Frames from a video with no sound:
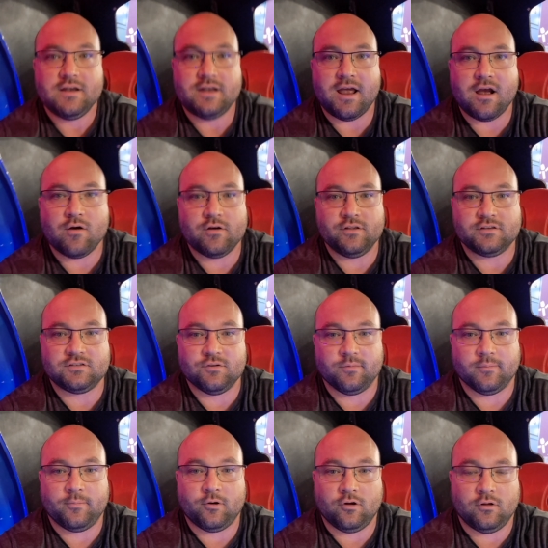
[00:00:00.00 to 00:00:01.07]
now and the
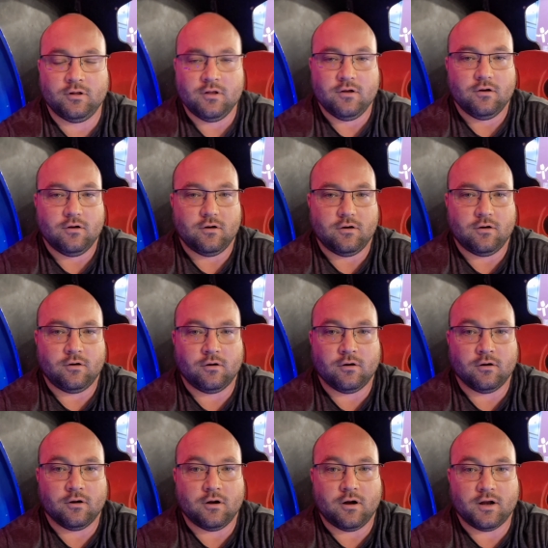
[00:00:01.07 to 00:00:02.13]
Super Bowl,
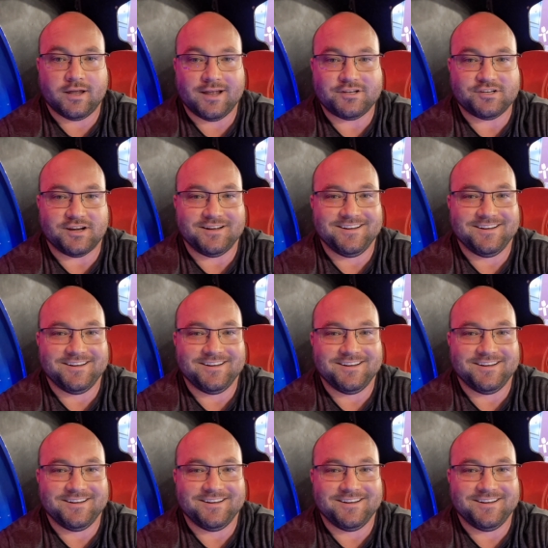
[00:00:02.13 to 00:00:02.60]
or I'll catch you.